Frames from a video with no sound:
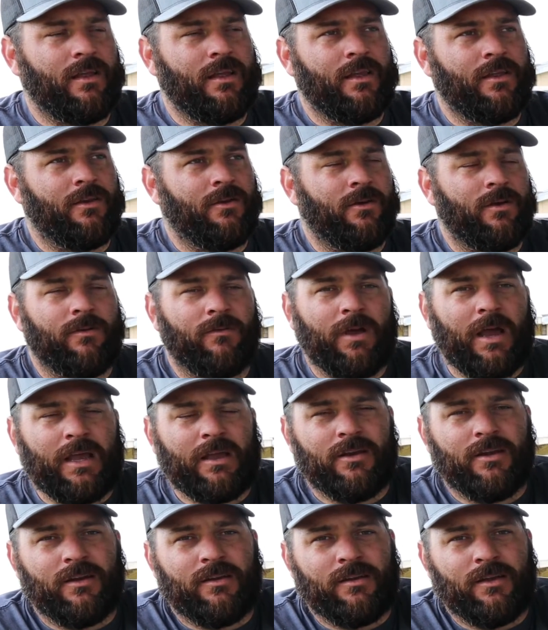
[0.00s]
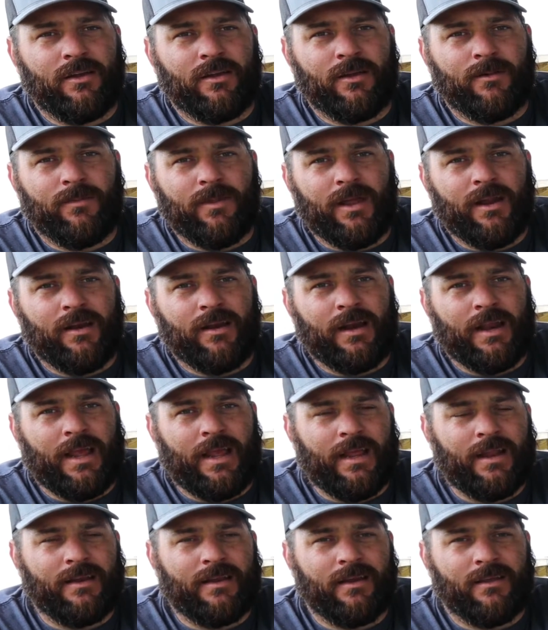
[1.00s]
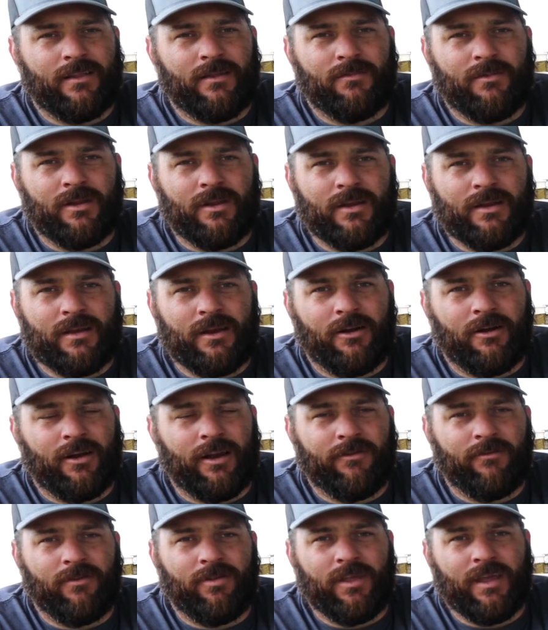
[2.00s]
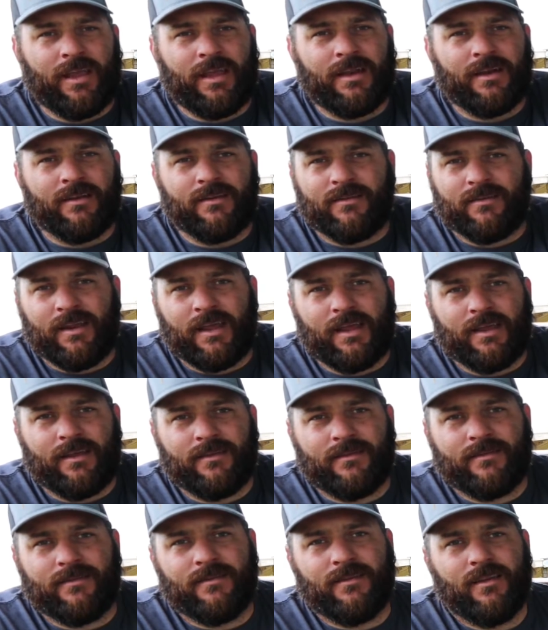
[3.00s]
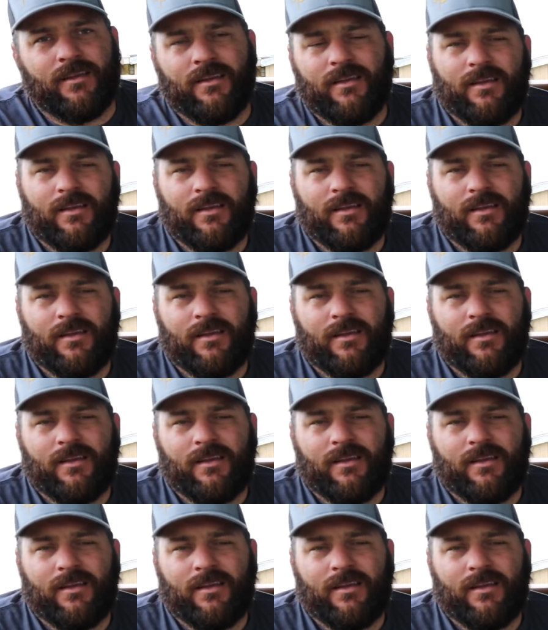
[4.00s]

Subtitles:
you know, I could have taken them there and tell them to turn everything into steaks,